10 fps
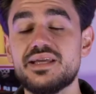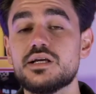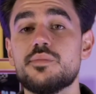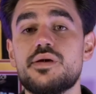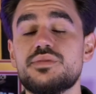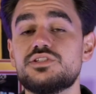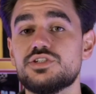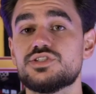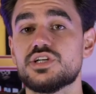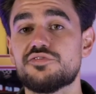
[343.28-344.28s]
a commitment to
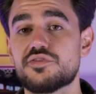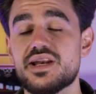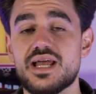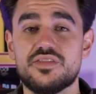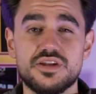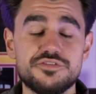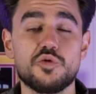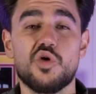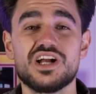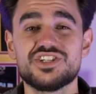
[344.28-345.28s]
yourself right now that if you're
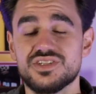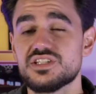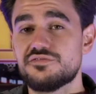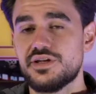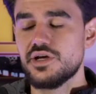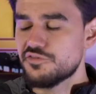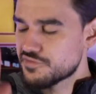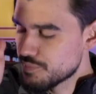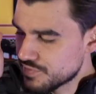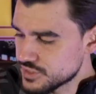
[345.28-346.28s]
watching this video
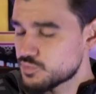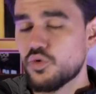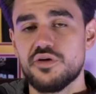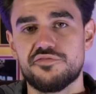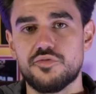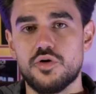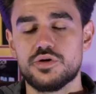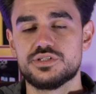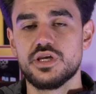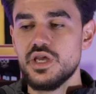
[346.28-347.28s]
from this point
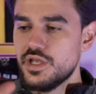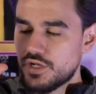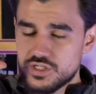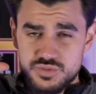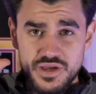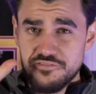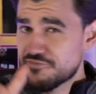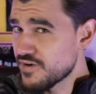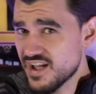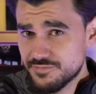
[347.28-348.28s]
forwards, you're gonna spend
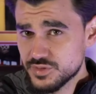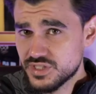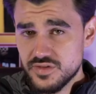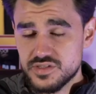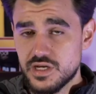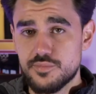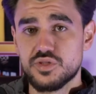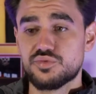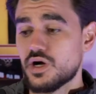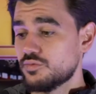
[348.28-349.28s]
5% of the time on the
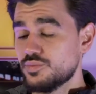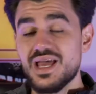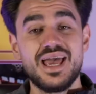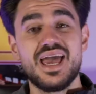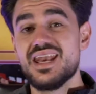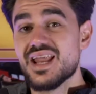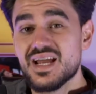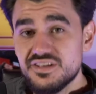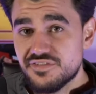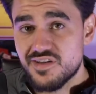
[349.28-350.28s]
problem and
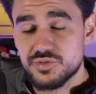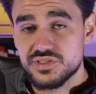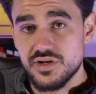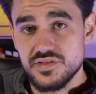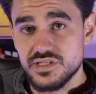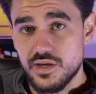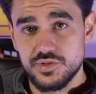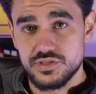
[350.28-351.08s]
95% of the time on the